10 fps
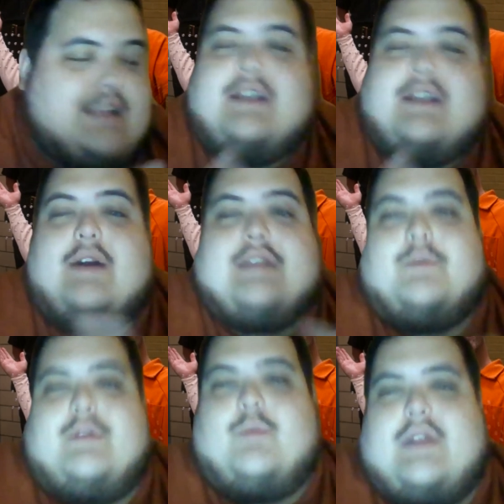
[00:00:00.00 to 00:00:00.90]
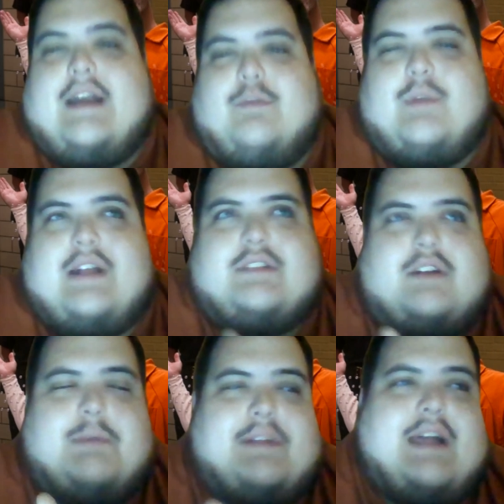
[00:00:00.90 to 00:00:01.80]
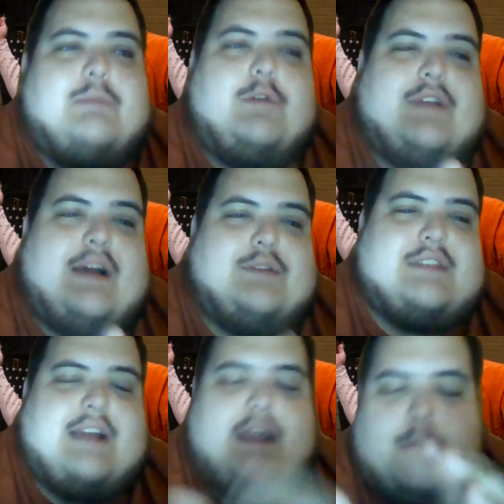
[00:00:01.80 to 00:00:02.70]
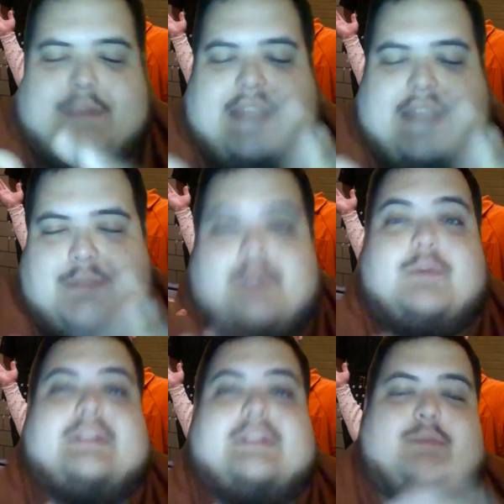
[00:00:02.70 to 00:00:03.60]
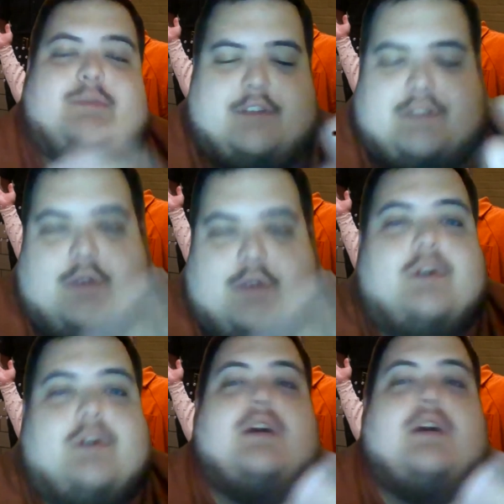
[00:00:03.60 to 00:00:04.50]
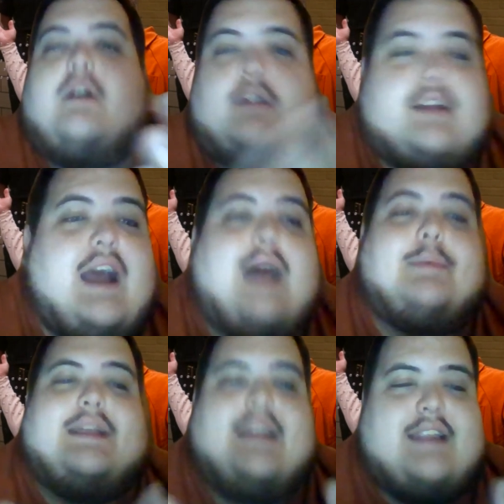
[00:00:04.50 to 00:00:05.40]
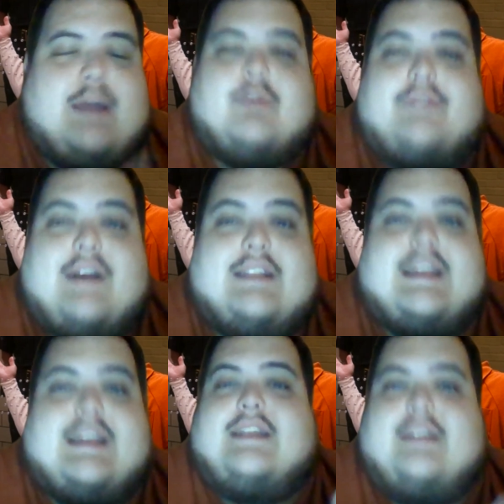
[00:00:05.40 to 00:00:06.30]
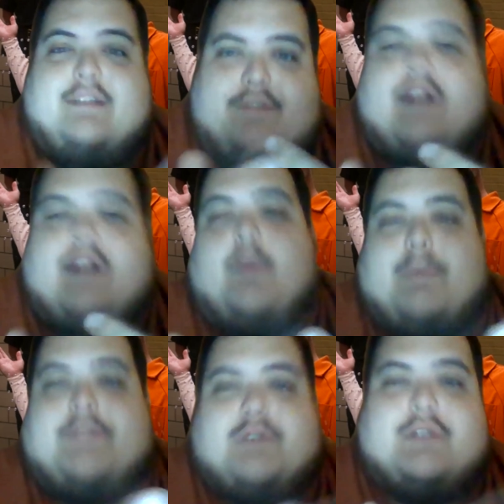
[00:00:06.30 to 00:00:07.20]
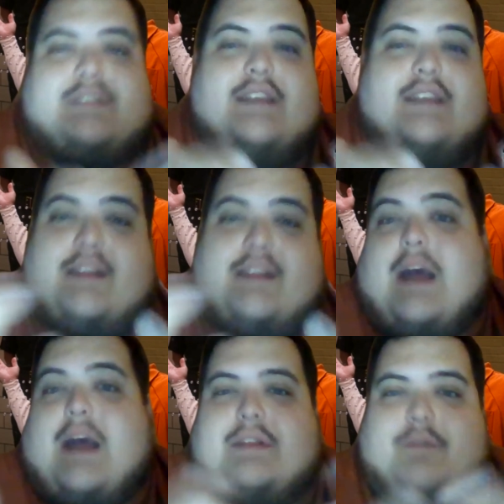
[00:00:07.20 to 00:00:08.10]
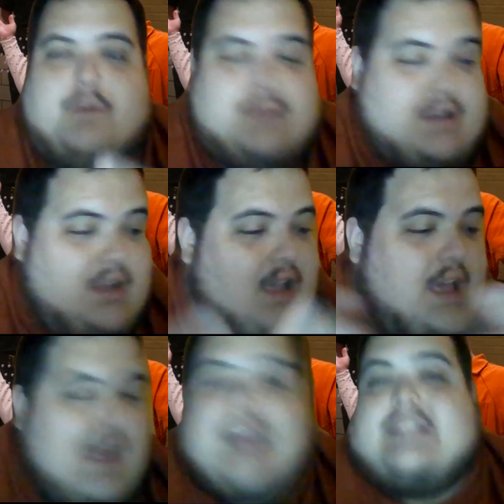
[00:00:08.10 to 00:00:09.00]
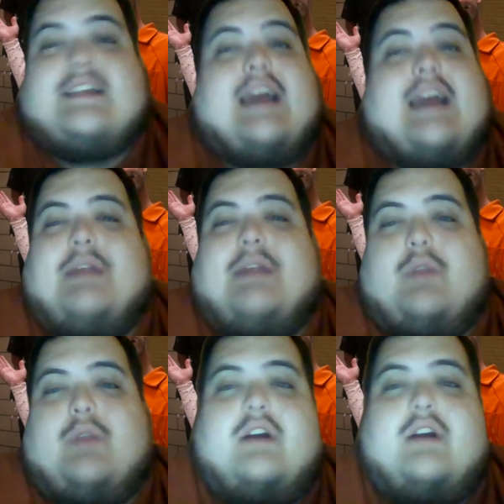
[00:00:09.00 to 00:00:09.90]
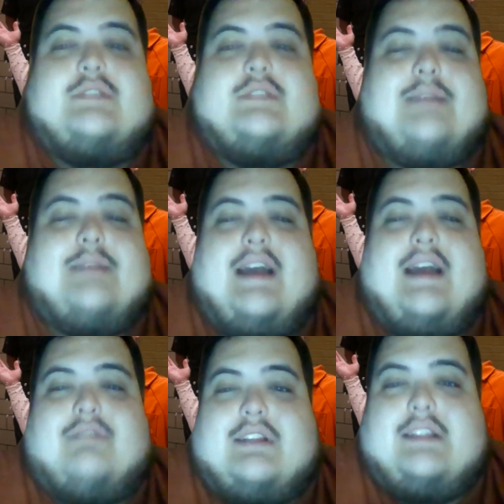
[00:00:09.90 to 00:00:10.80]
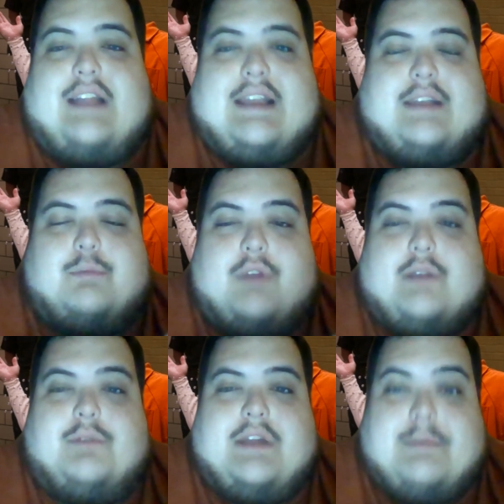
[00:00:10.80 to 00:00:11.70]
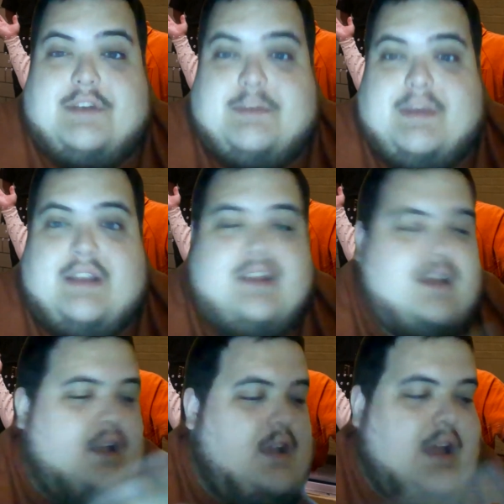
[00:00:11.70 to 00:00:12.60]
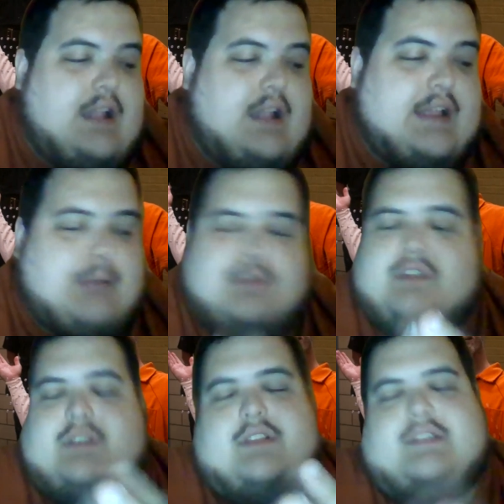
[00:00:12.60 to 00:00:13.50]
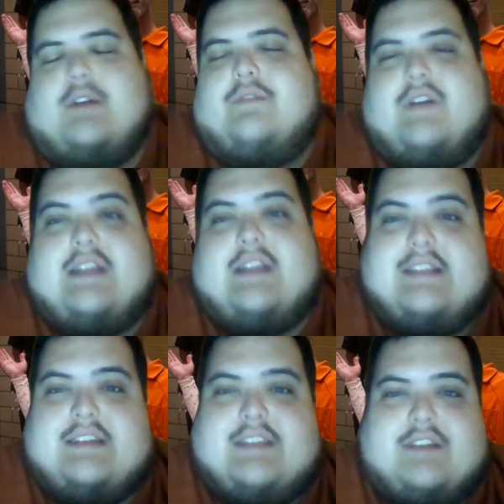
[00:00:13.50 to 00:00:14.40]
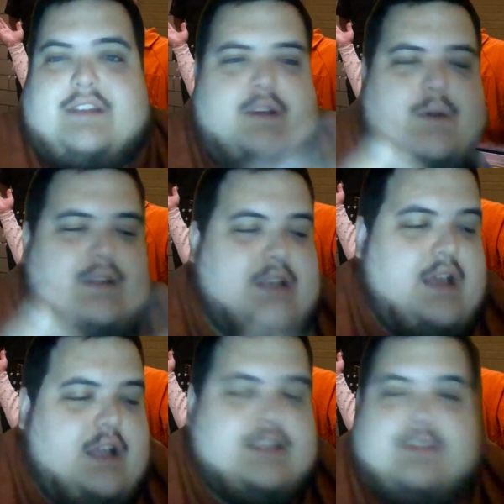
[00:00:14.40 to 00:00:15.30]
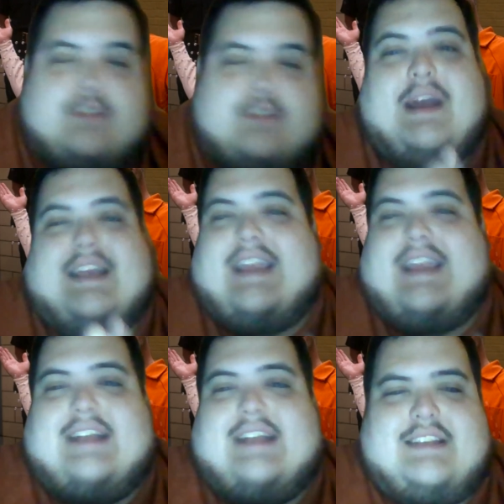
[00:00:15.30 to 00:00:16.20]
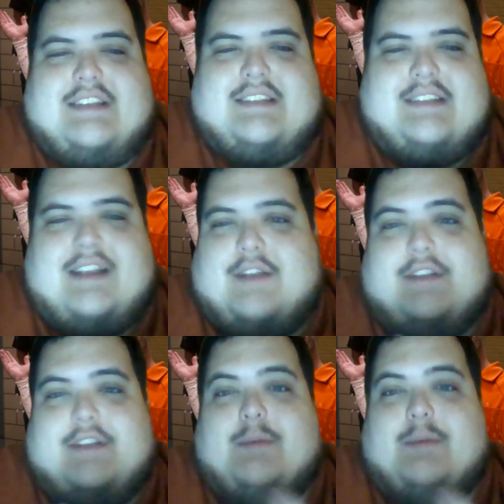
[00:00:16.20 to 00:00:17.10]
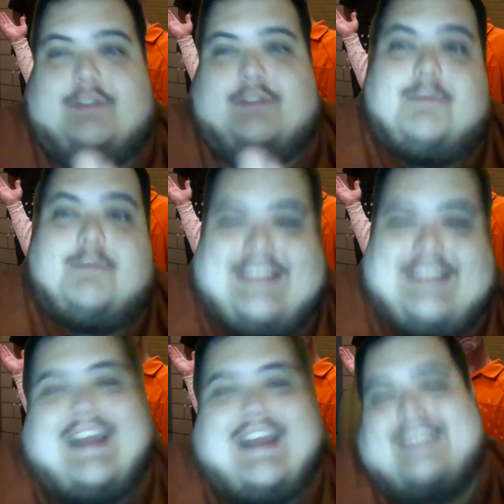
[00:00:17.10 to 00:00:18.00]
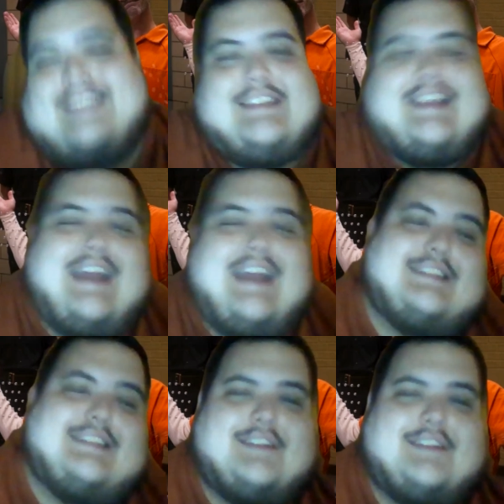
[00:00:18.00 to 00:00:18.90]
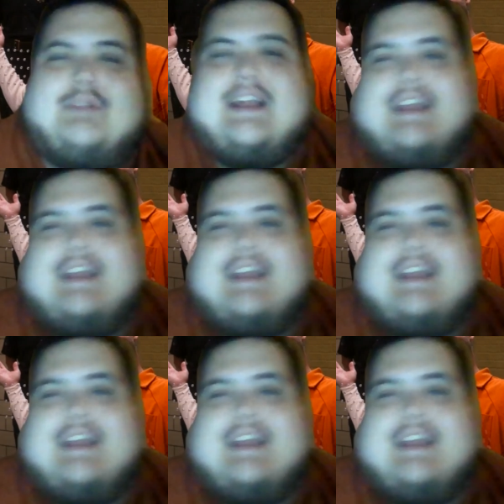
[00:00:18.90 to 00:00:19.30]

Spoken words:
know even when I talked about that movie, I was like, I hope they keep doing this, whether it's horror or comedy, and now we're finally getting a follow-up of sorts in a comedy form here. And it's an IP we know, it's an IP I really like, Unbreakable Kimmy Schmidt, Ellie Kemper's so funny in this here too, and surrounded by a cast that's just, you talk about the wrong Missy cast. This is a cast that's here to play.